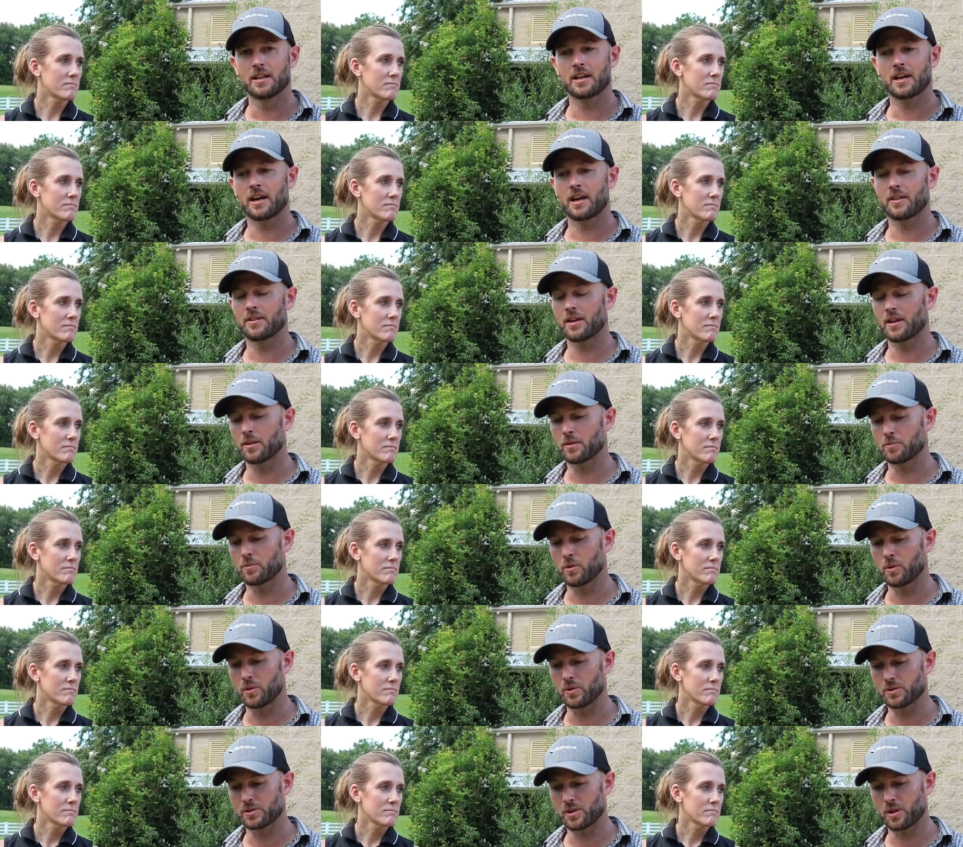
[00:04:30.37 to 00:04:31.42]
Speaker 1: uh, that'll
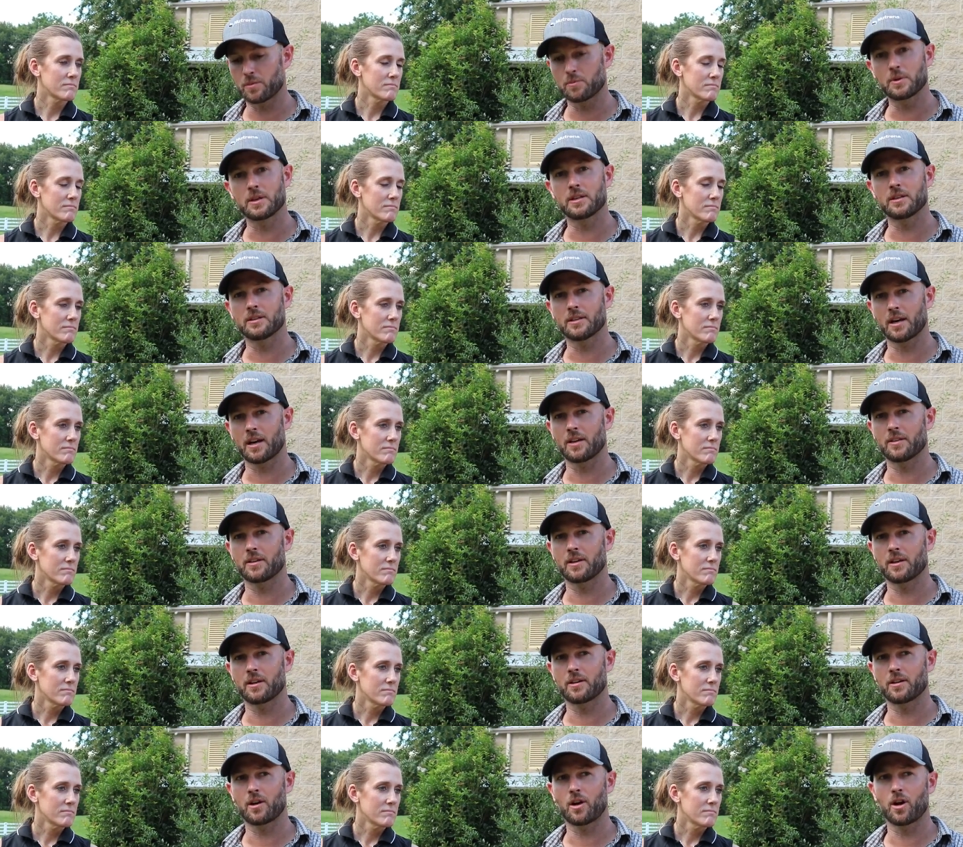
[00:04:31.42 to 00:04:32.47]
also be uh,
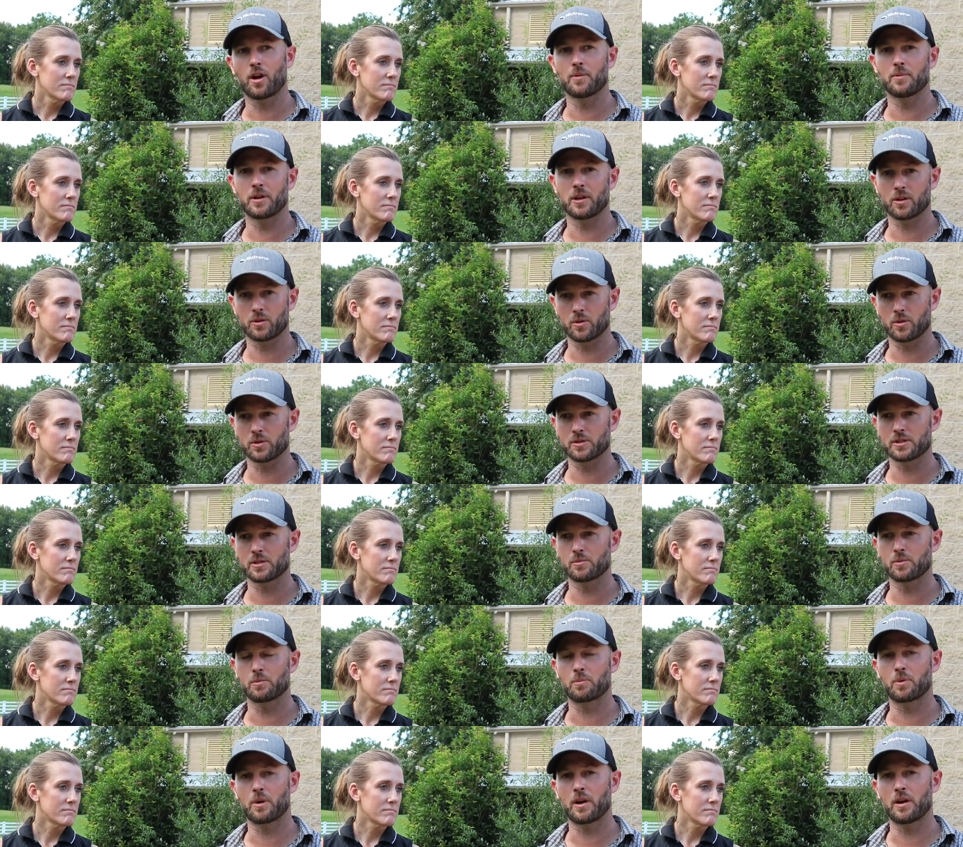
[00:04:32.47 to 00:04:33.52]
there at home and of course then
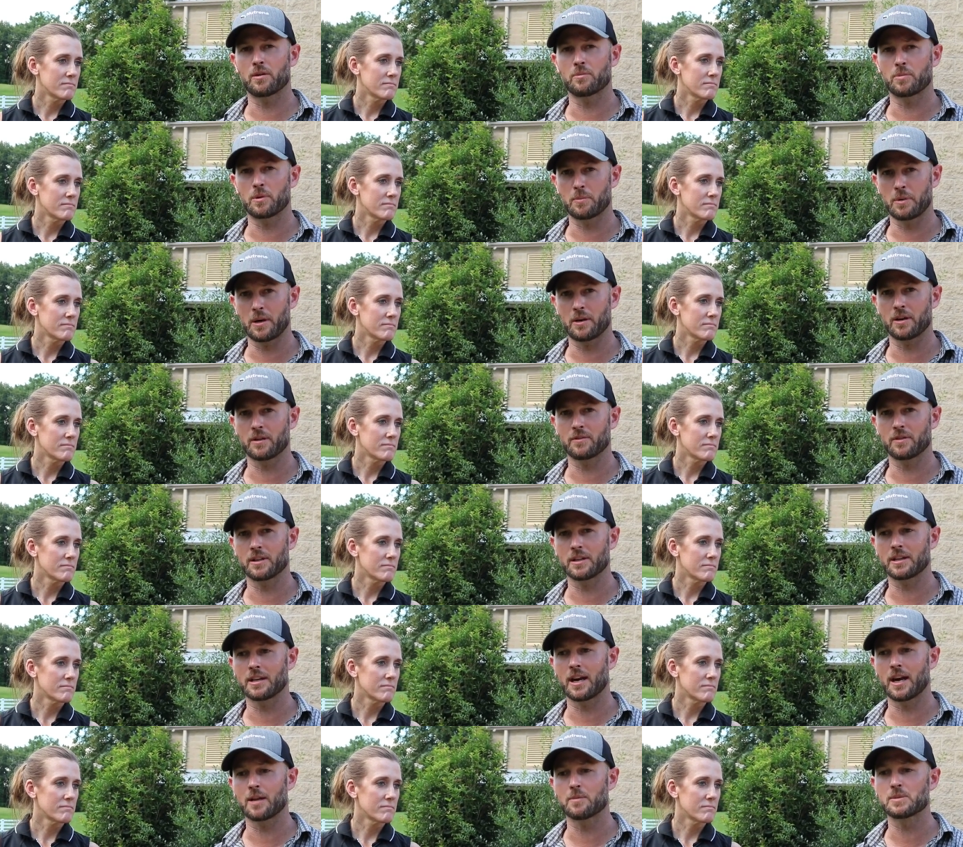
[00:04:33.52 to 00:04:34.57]
we're pre preparing for the
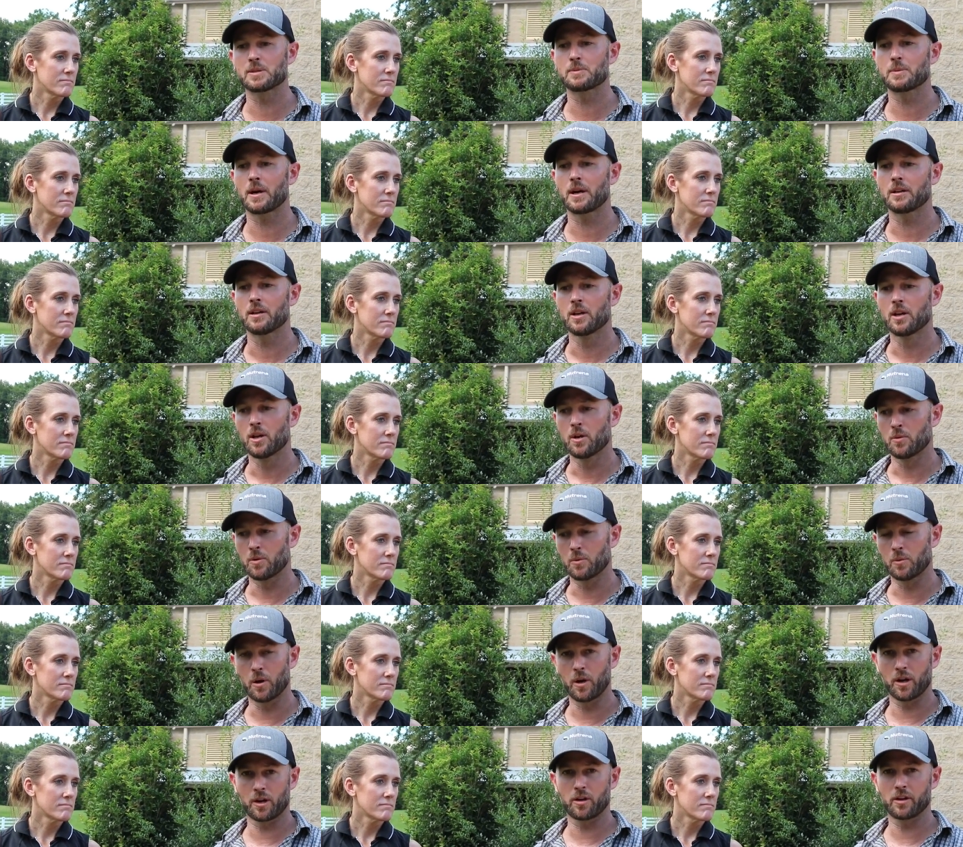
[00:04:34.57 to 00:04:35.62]
games but
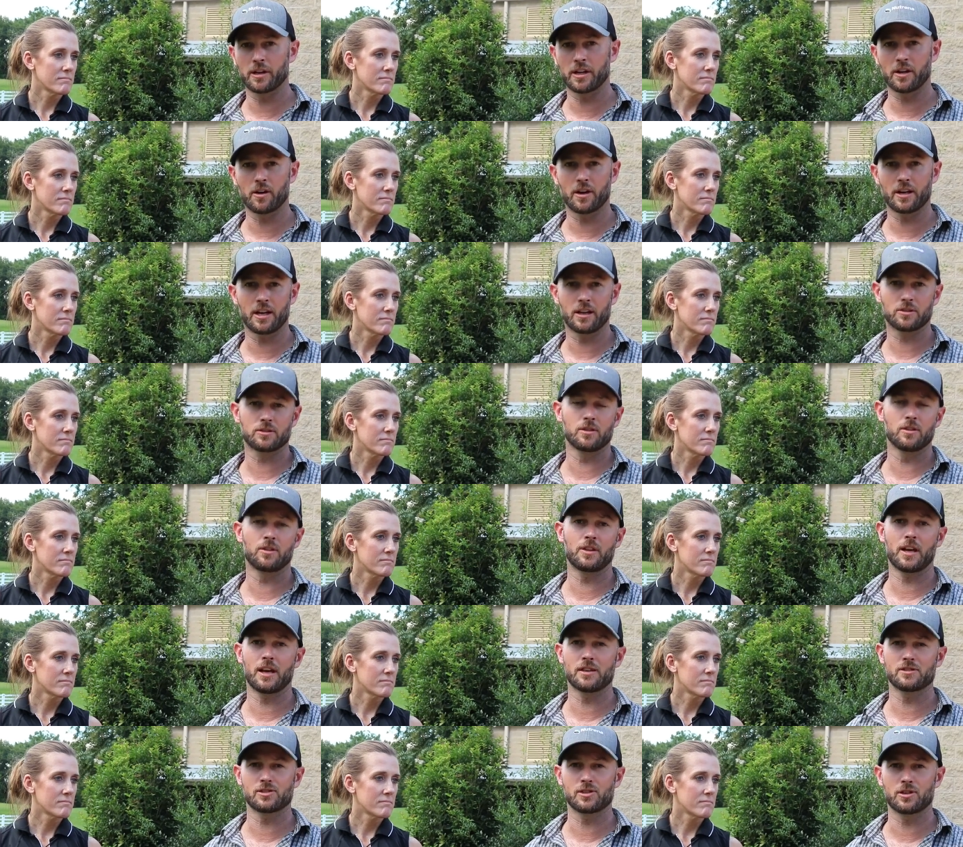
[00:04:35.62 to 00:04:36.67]
we're working on our
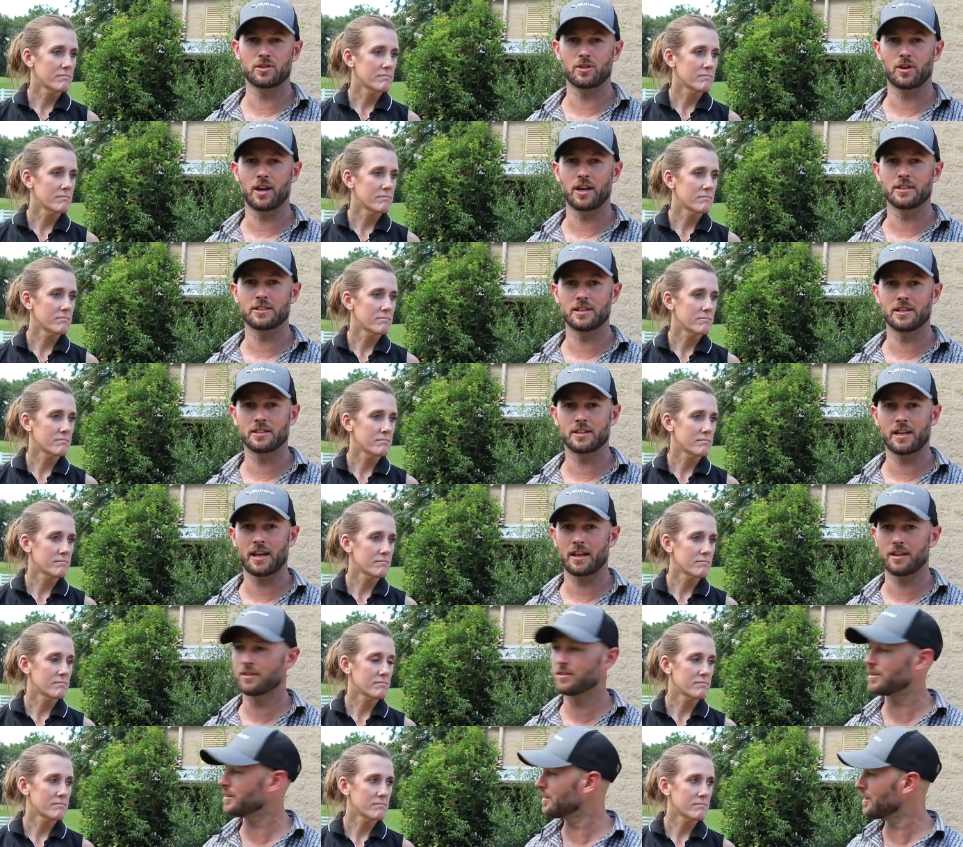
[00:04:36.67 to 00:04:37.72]
2019
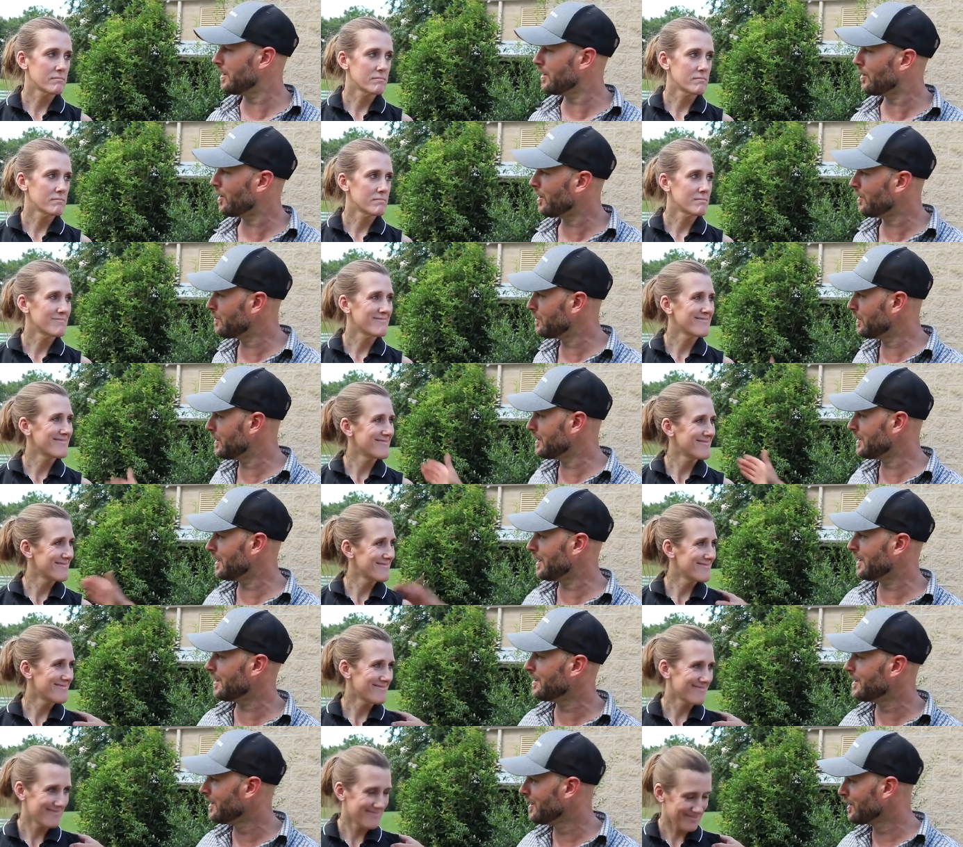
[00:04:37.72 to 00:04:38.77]
calendar and, and hopefully
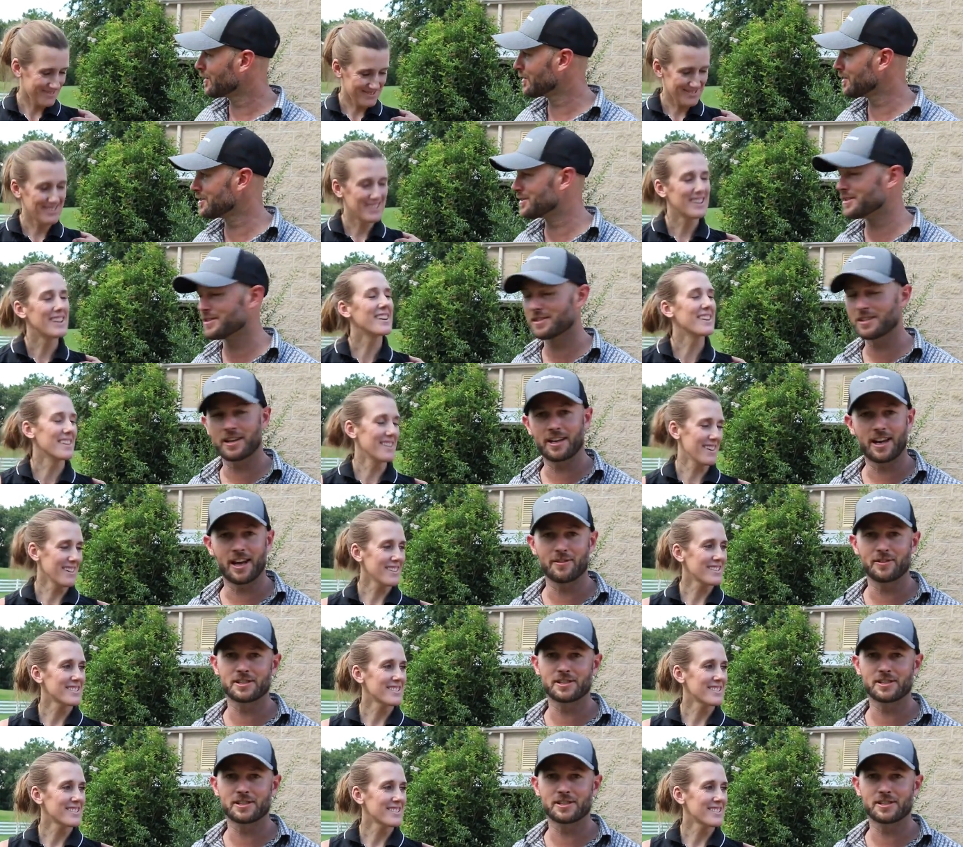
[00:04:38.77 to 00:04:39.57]
uh, Christy's going to yeah.